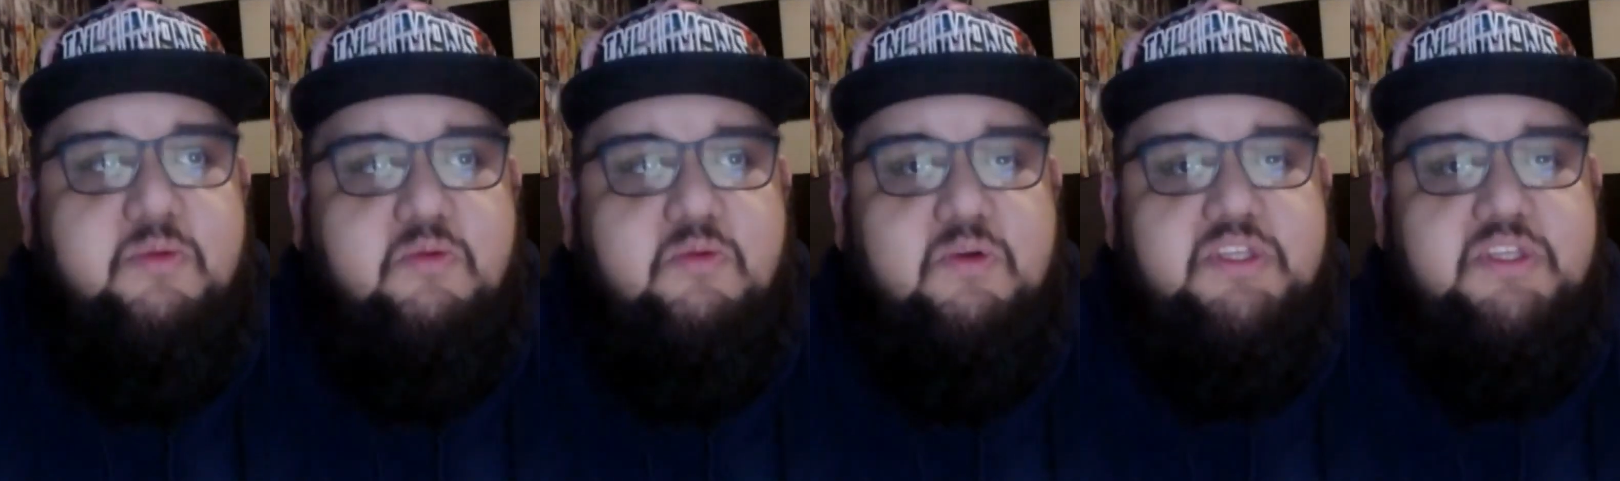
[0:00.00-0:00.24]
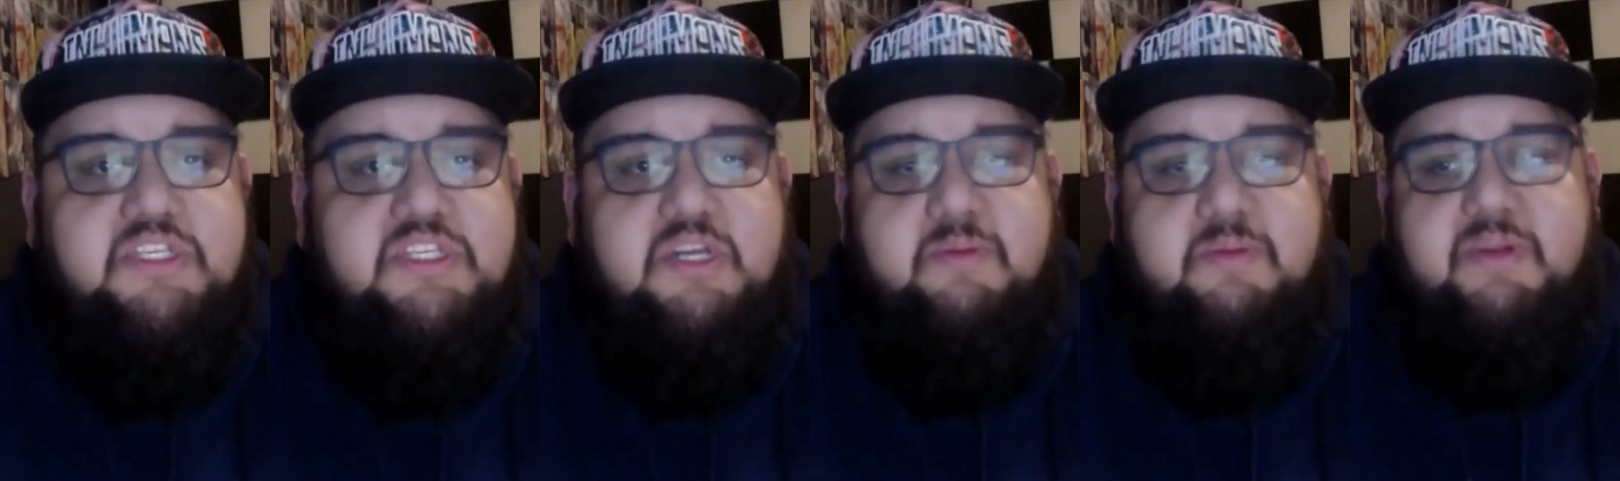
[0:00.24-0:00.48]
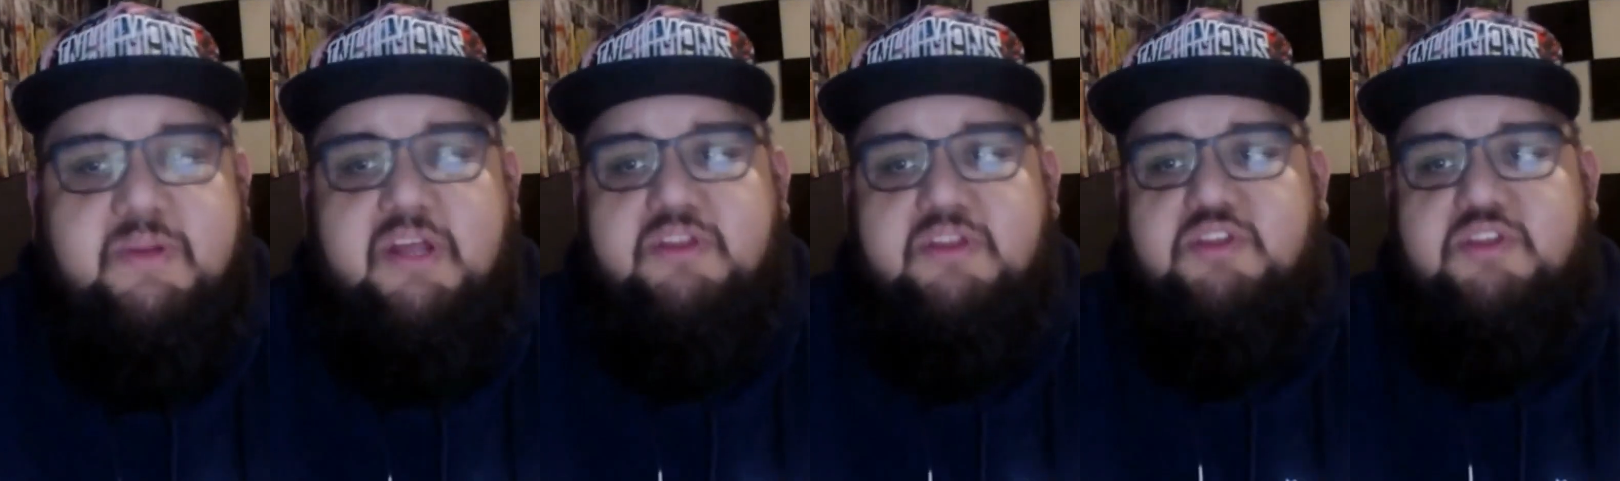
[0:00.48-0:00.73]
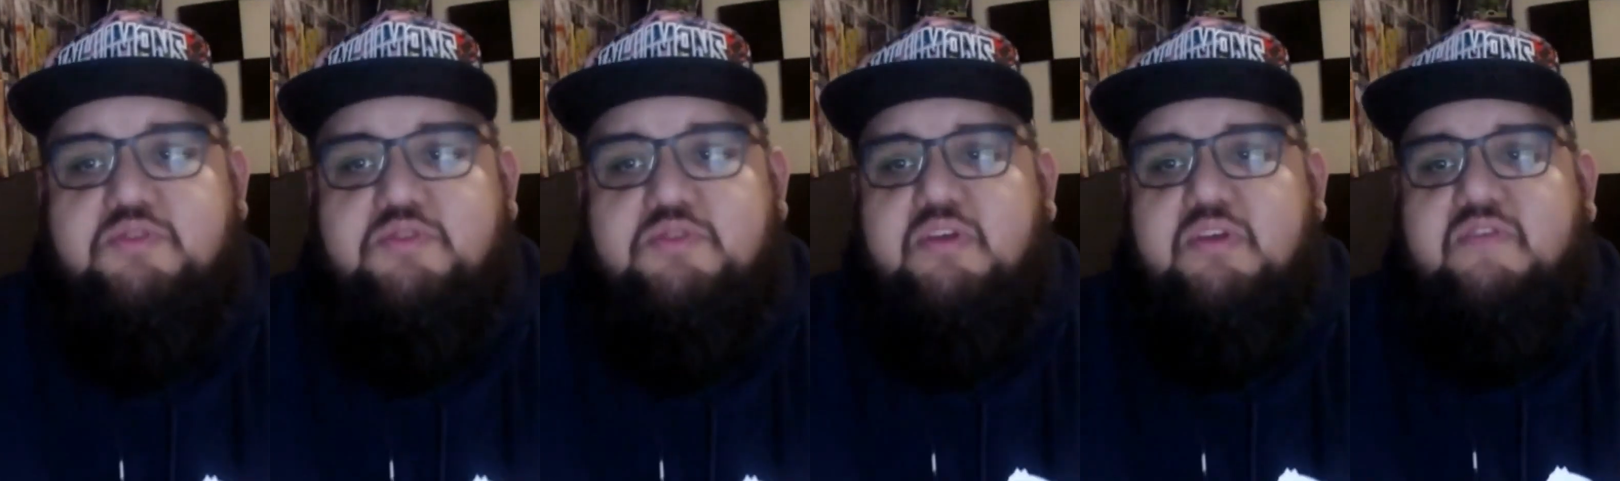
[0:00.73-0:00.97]
ones coming out
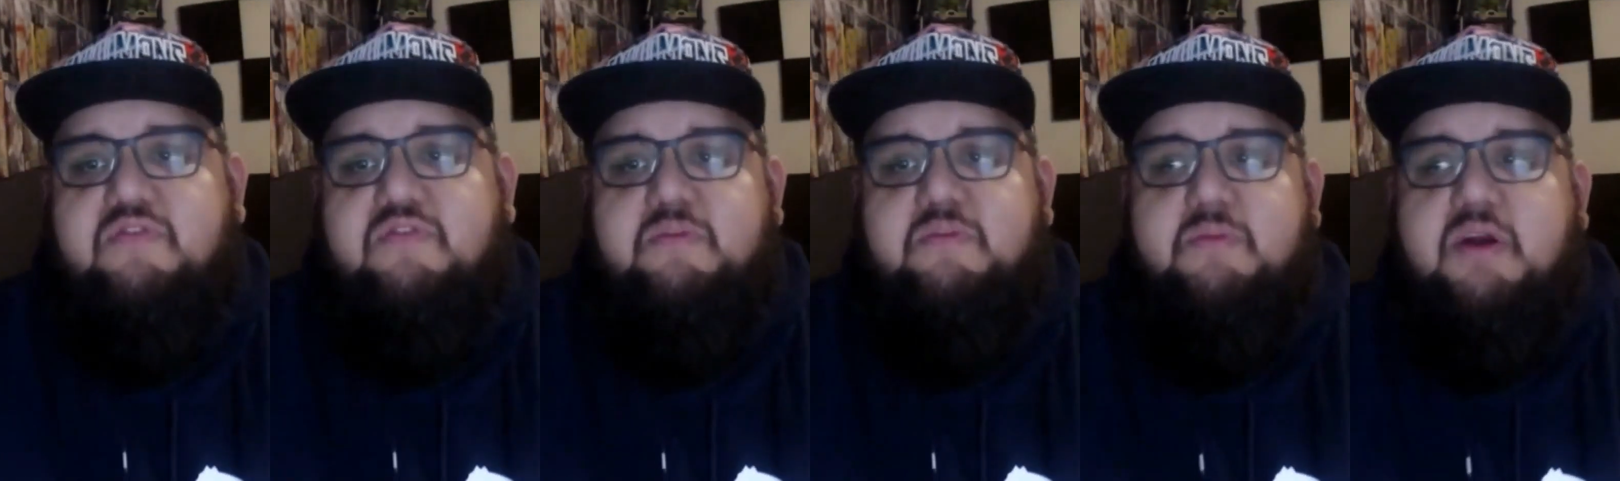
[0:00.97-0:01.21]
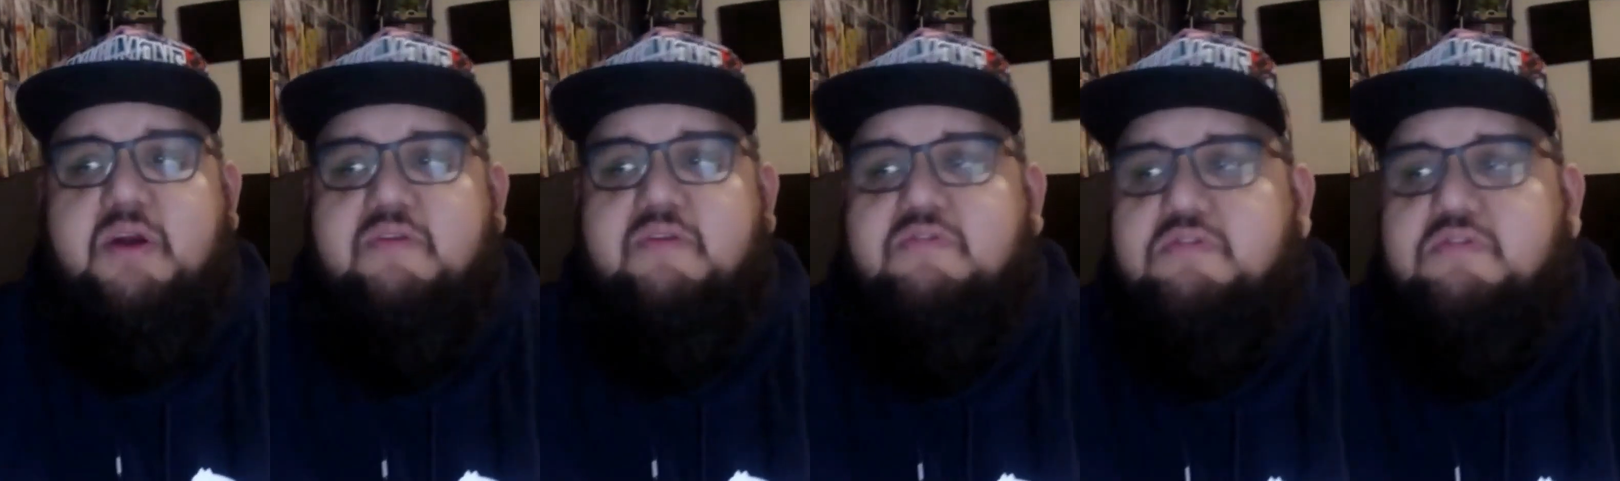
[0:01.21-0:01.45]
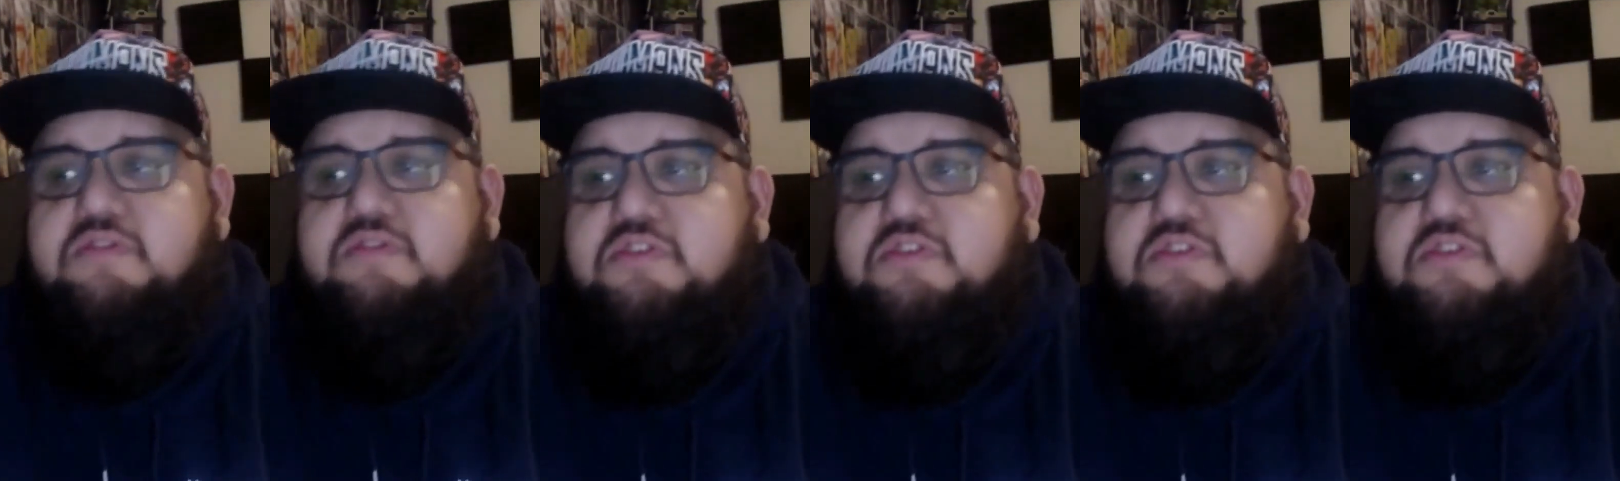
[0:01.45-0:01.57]
this week for Marvel,